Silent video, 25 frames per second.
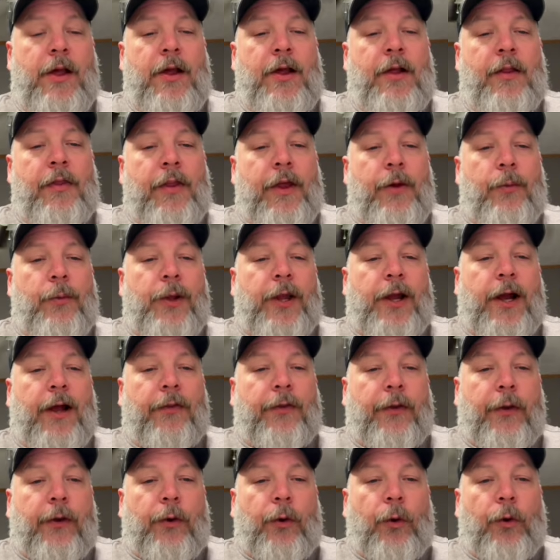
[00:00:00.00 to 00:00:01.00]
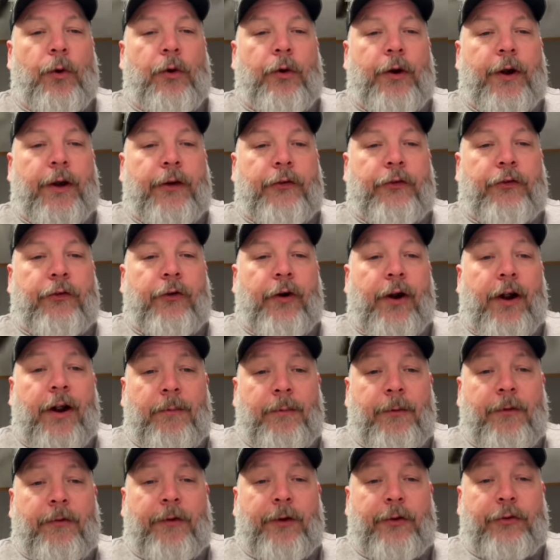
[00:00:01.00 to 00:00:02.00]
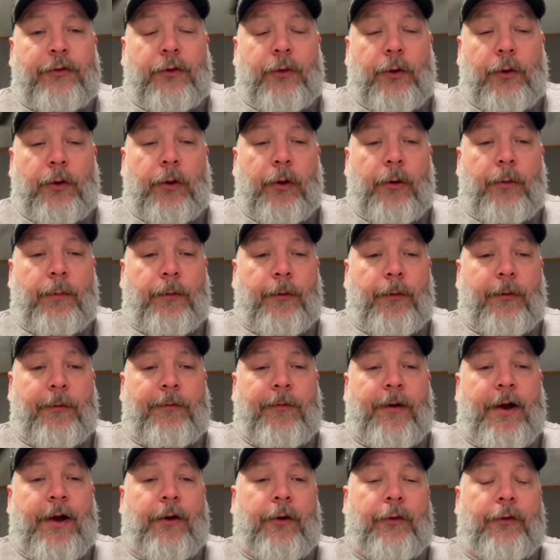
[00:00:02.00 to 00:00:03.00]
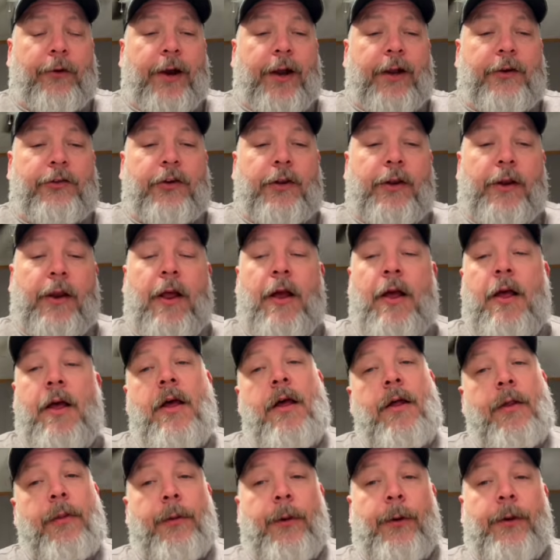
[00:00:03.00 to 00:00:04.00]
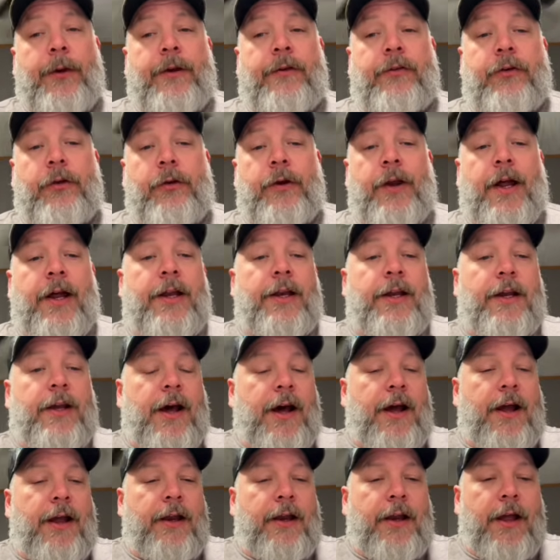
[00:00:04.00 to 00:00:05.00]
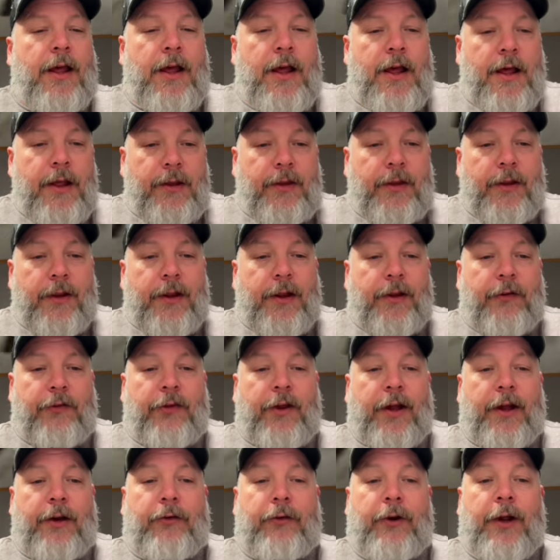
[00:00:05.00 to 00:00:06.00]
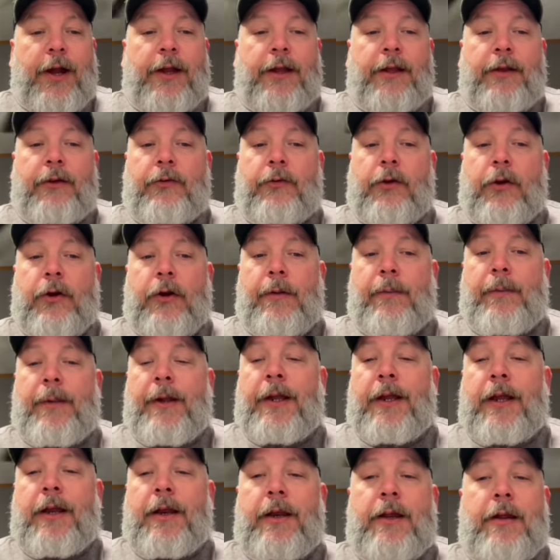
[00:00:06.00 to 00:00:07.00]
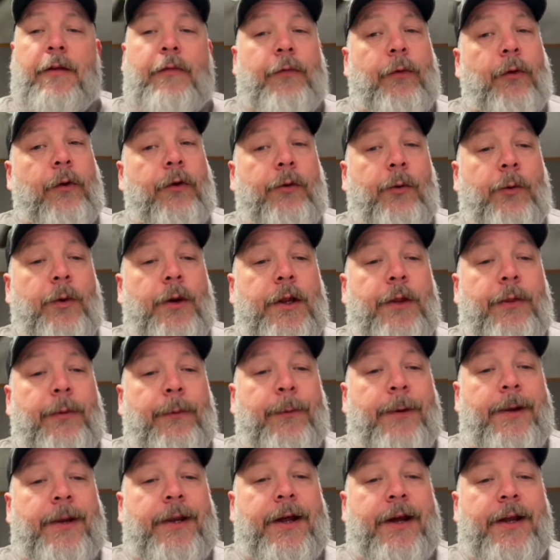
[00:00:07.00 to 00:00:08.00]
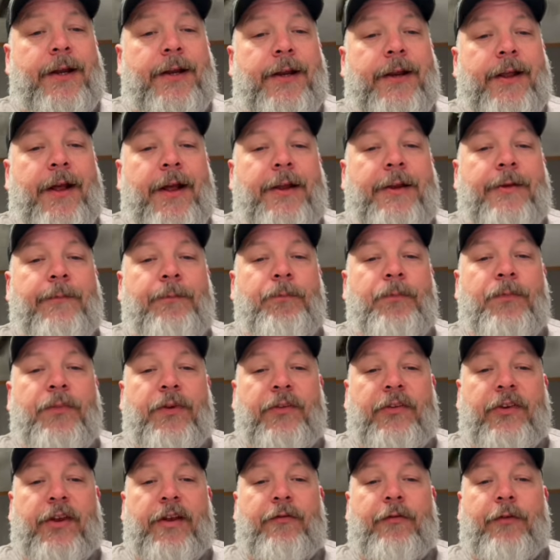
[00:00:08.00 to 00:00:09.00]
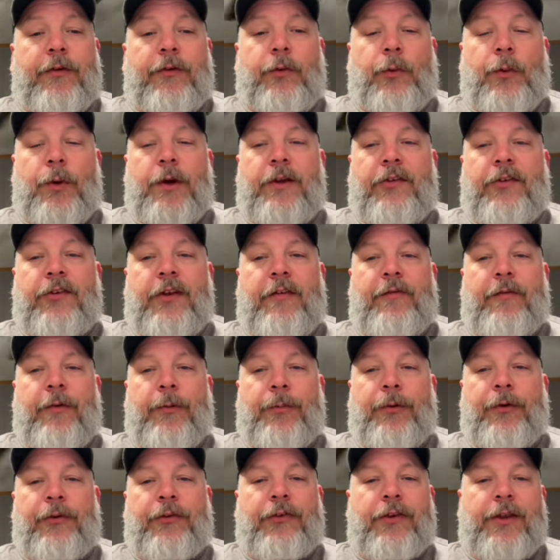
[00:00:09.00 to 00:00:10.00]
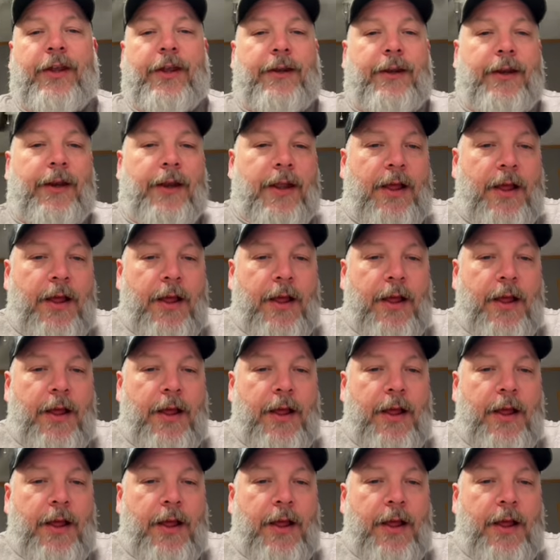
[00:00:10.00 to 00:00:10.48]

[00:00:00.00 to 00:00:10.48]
Then we got the 1/4 inch drive professional low profile ratchet, $32.99. The inside track is going to be getting it for $23.99, saving 27%.